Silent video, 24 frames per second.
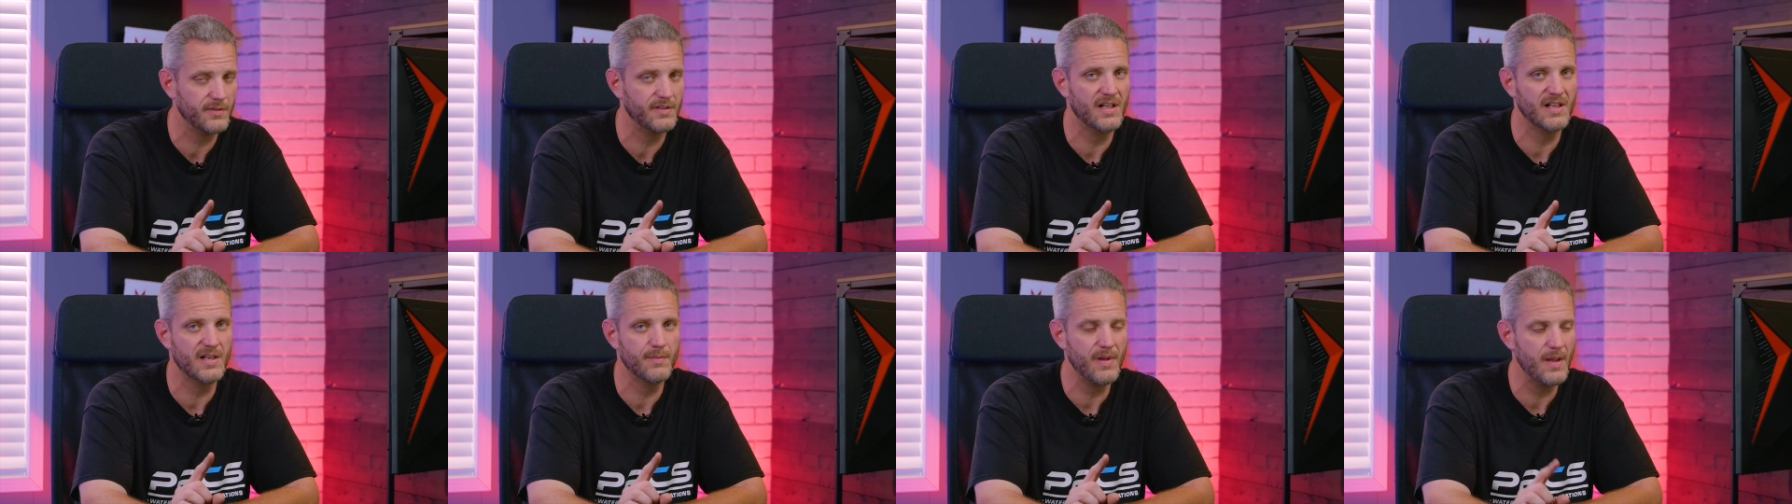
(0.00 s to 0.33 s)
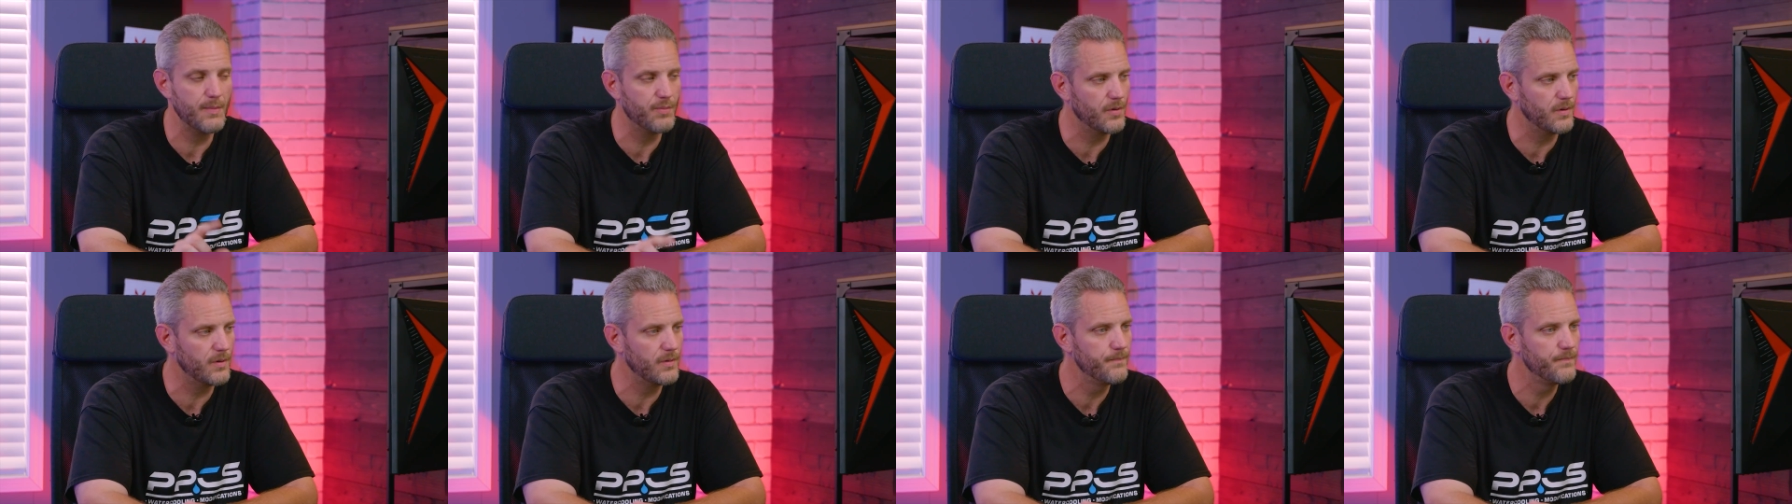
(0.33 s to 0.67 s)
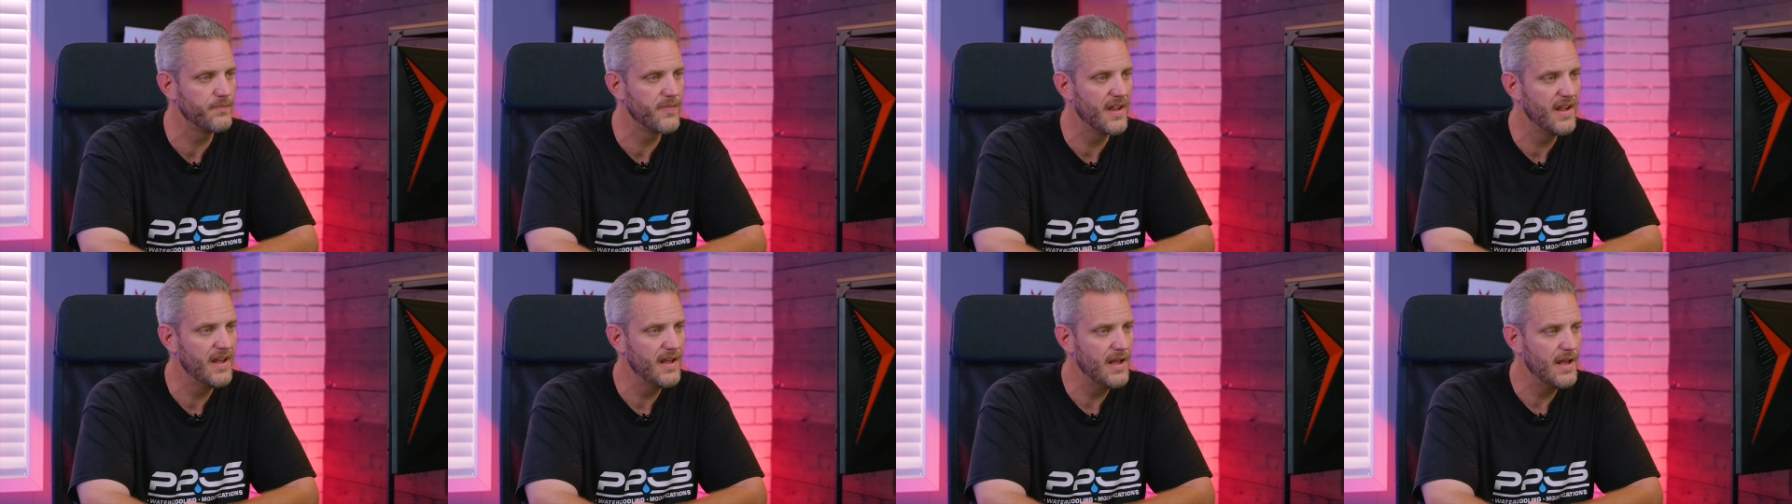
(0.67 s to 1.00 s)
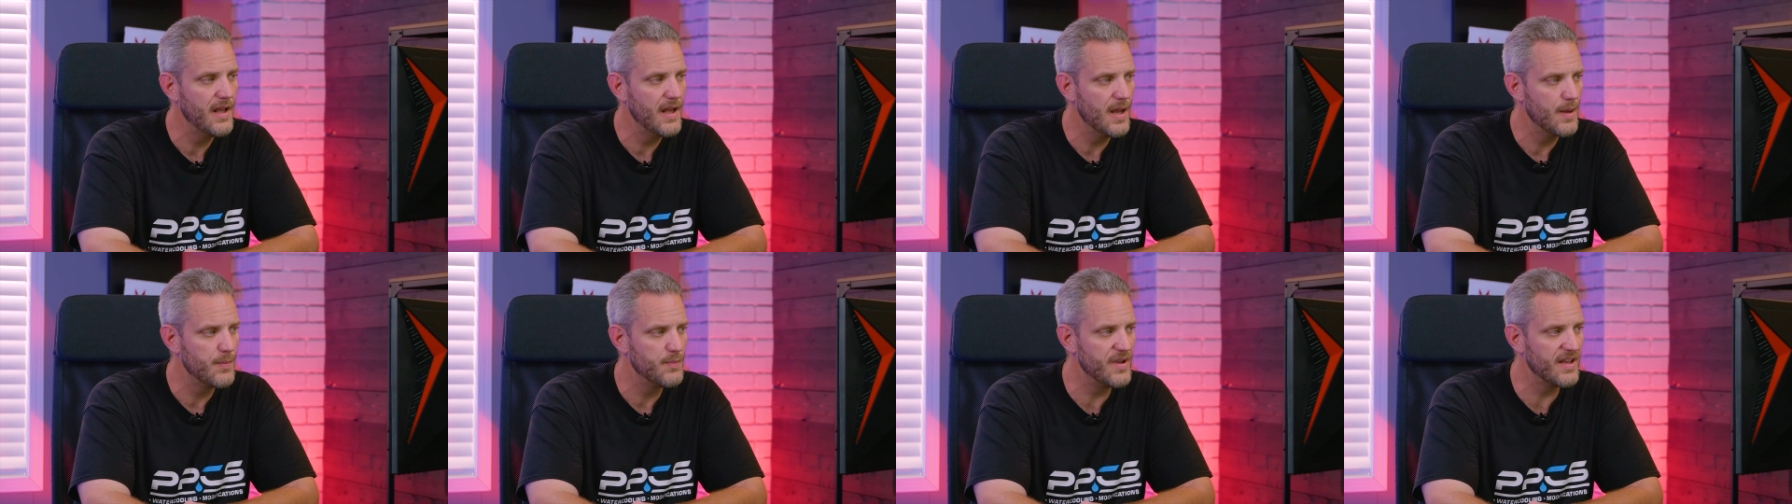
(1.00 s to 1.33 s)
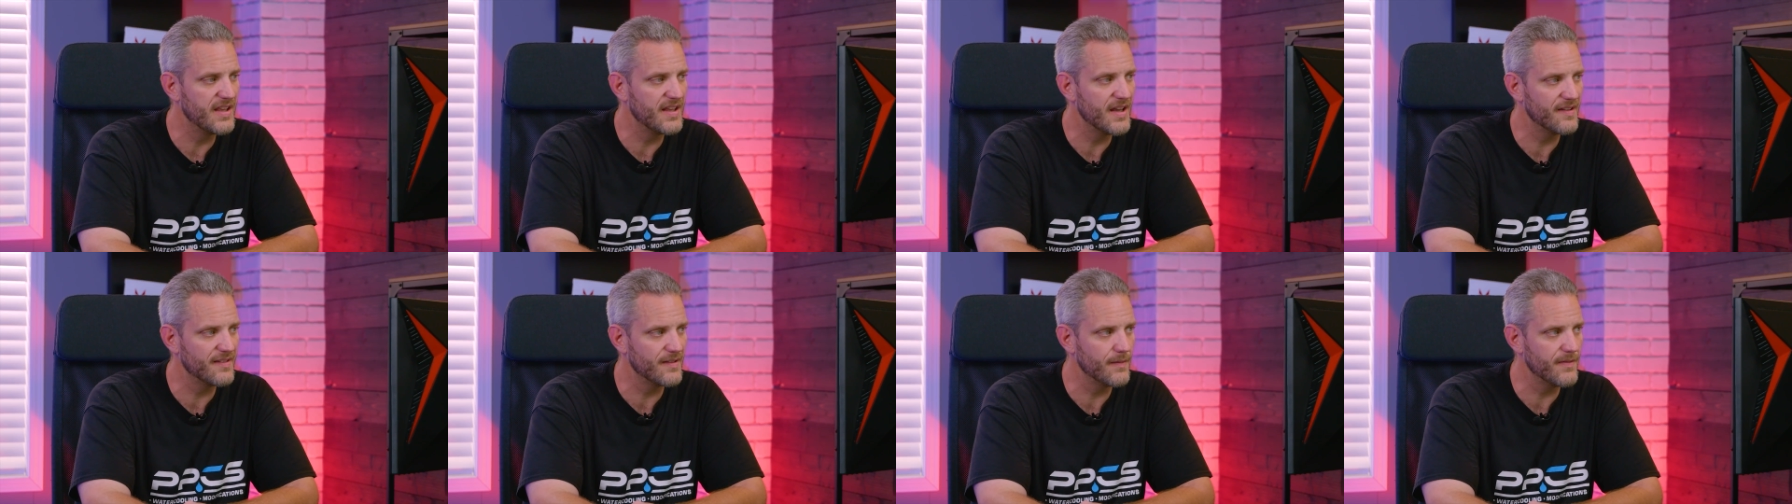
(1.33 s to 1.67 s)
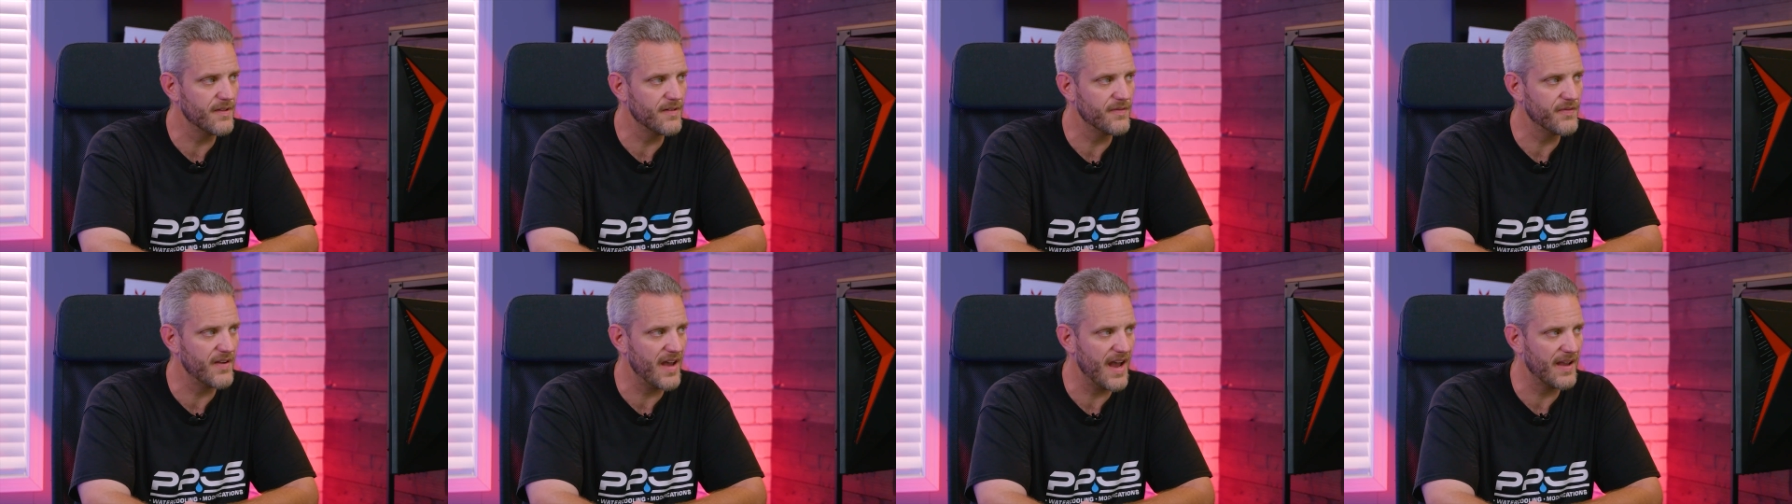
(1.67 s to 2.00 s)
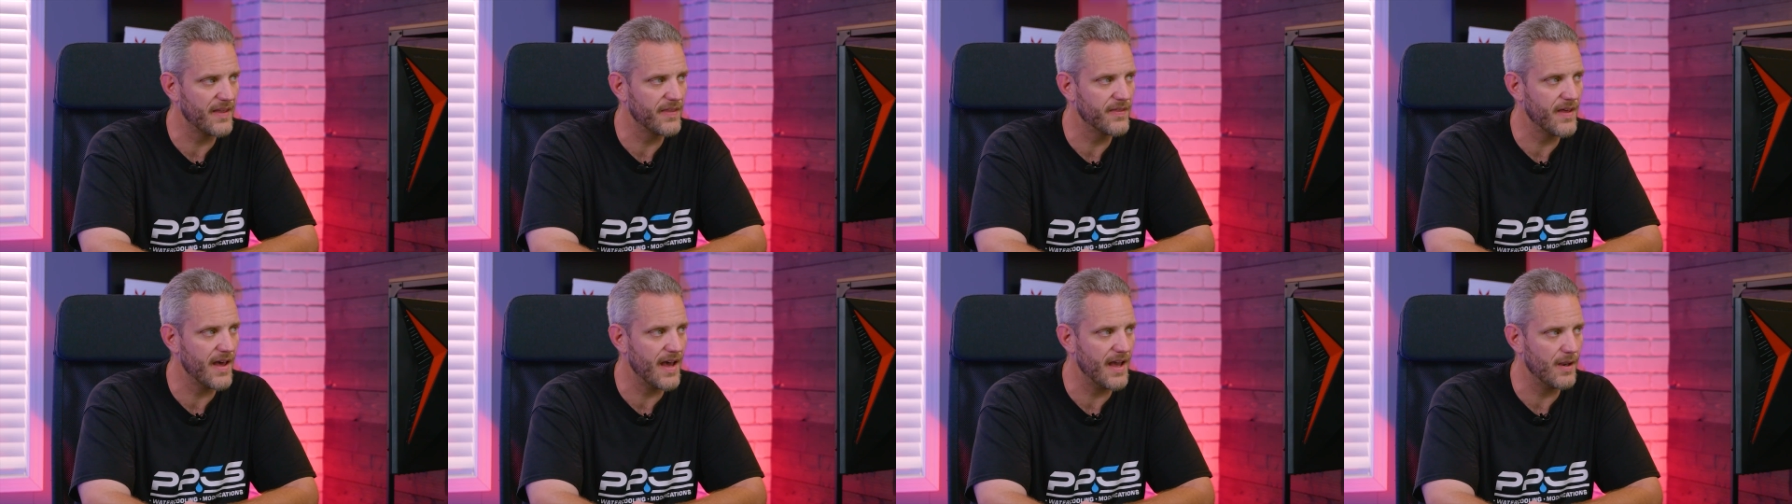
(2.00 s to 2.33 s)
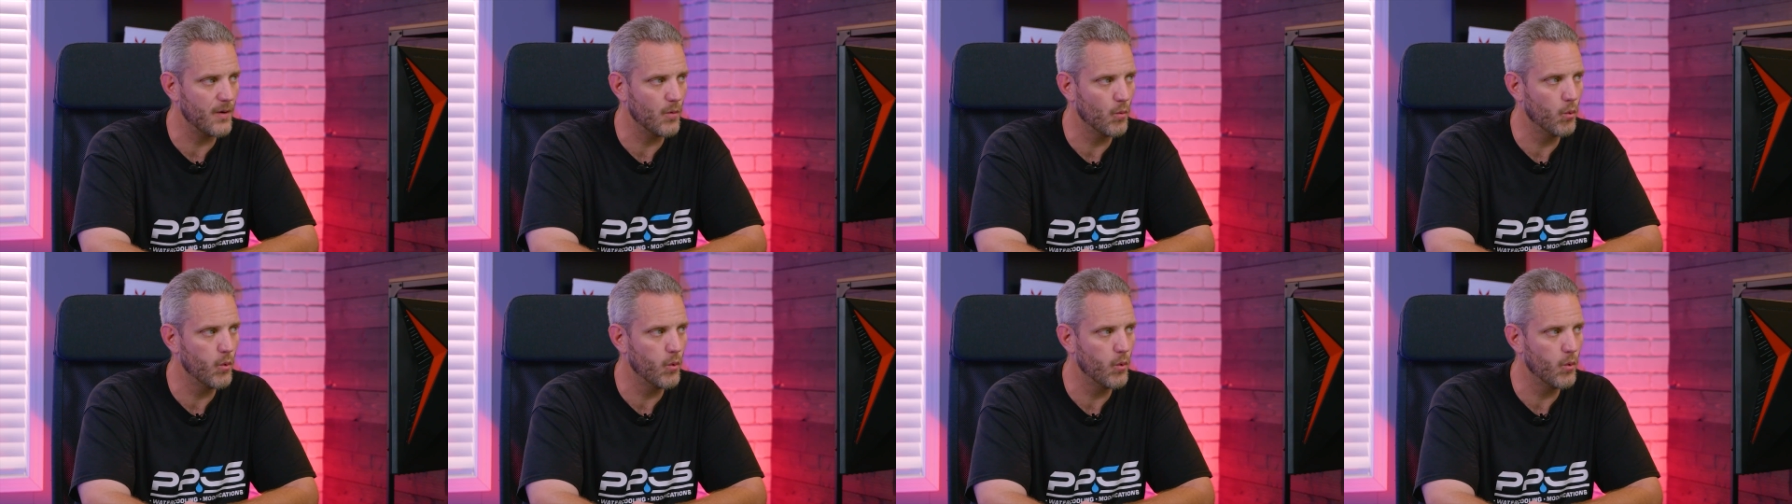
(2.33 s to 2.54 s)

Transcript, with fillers: a lot of people because of the fact that